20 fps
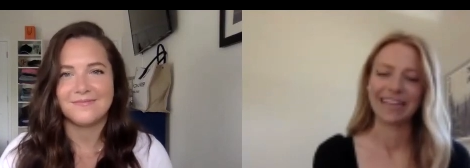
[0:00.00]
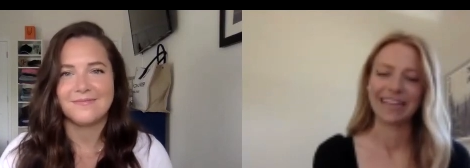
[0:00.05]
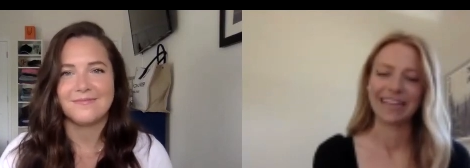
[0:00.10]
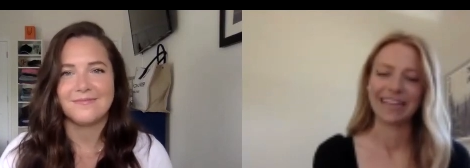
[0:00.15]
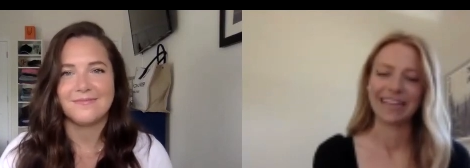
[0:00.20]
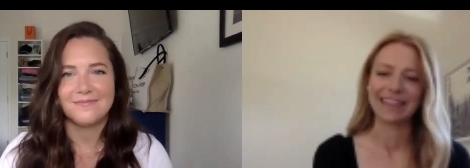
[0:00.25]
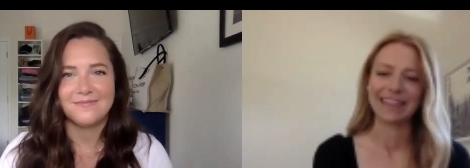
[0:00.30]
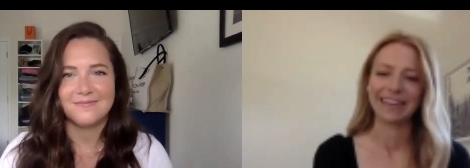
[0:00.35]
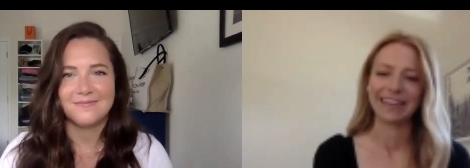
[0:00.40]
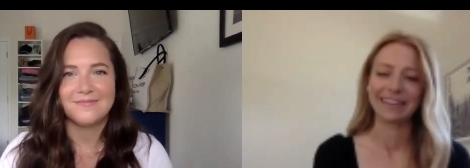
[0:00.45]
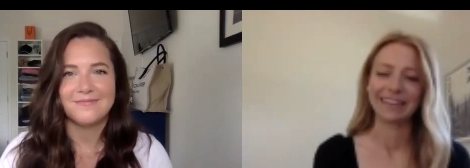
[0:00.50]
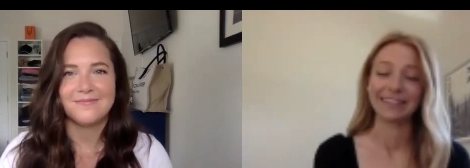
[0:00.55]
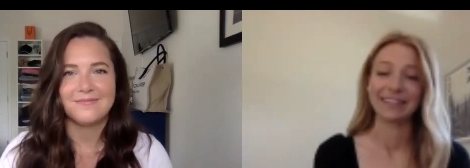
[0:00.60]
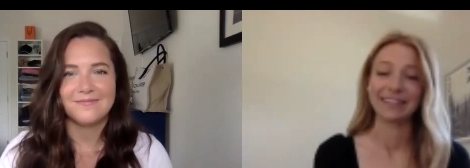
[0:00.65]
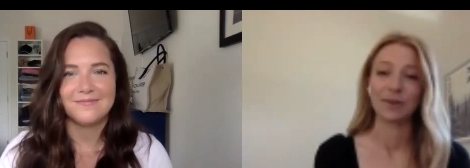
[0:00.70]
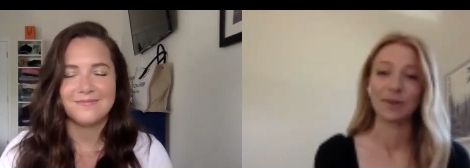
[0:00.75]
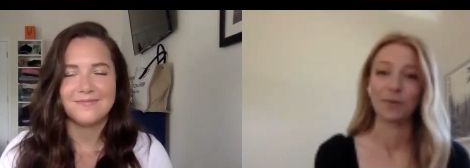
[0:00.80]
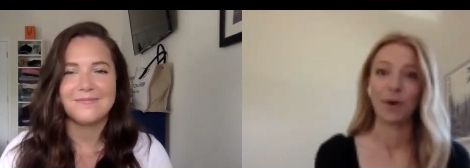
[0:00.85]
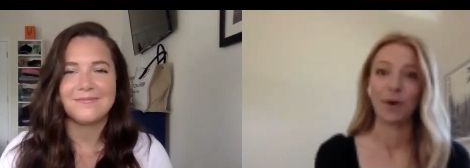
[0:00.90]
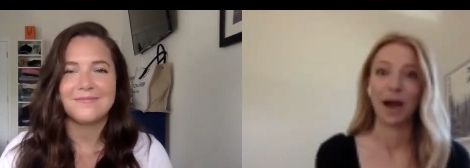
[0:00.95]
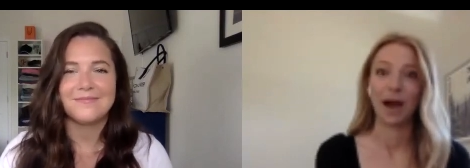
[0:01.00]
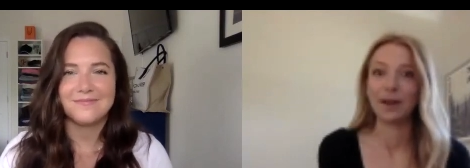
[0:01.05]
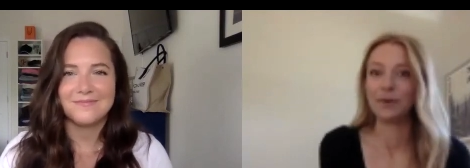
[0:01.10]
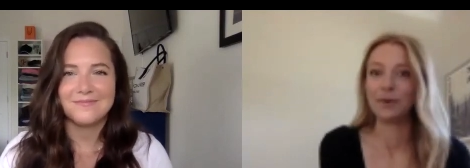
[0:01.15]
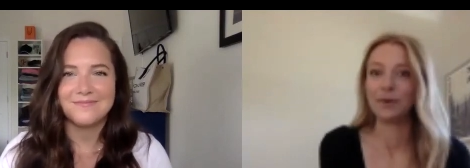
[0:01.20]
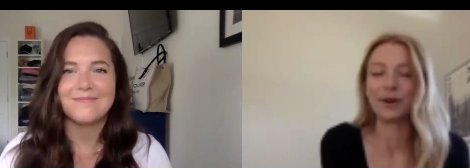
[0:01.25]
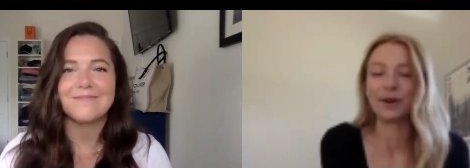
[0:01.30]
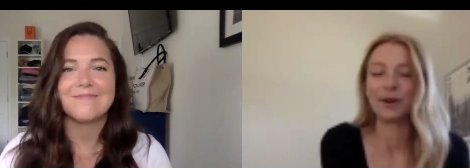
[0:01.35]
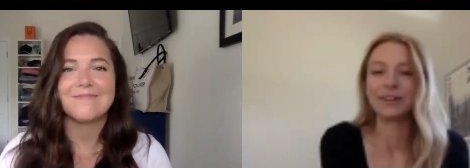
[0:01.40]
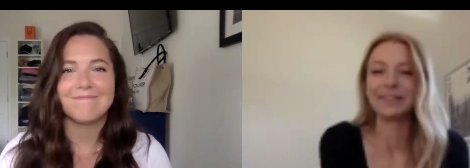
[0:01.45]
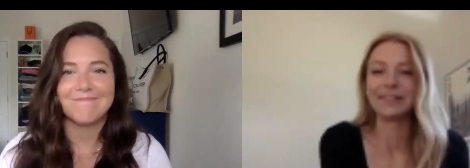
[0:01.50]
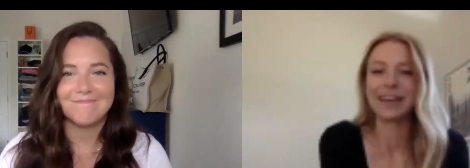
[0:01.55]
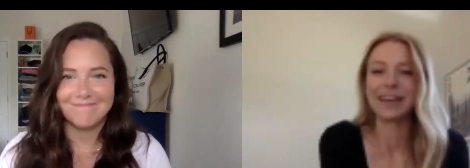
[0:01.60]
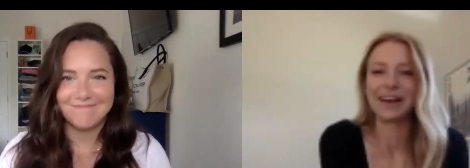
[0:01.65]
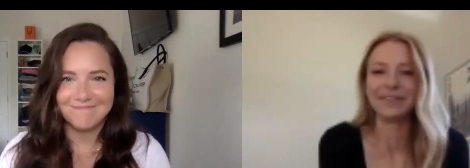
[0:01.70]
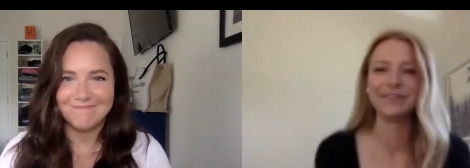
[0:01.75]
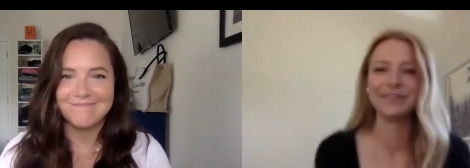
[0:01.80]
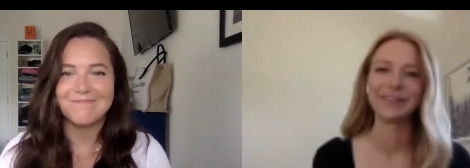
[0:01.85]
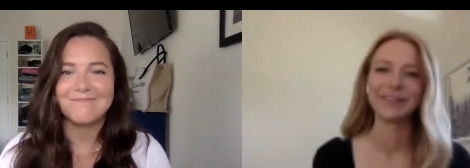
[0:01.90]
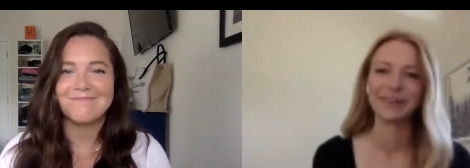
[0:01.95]
Speaker 1: things in the wide world of
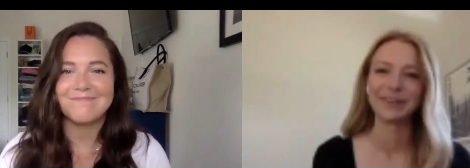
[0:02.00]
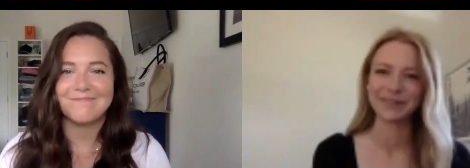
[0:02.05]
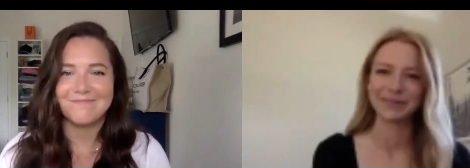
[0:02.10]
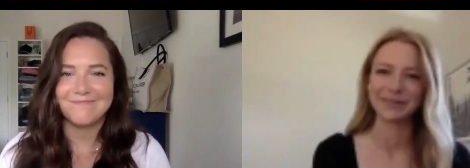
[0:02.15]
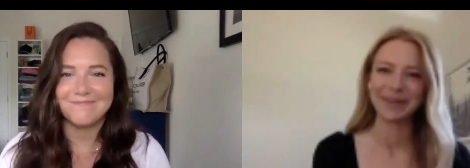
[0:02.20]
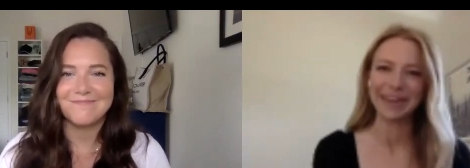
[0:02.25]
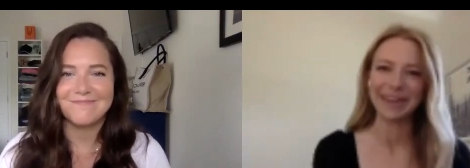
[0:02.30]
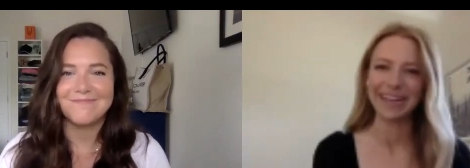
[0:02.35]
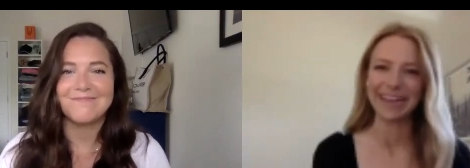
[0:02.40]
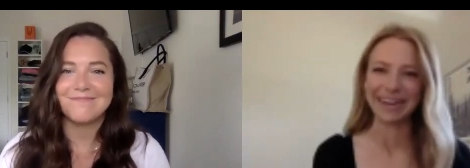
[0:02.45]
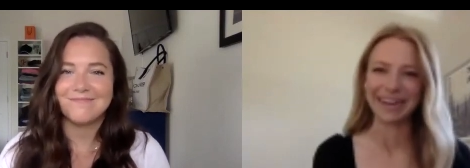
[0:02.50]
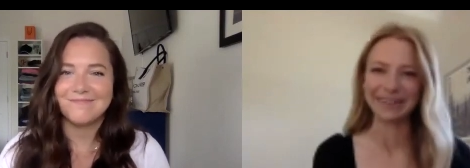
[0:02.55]
social media.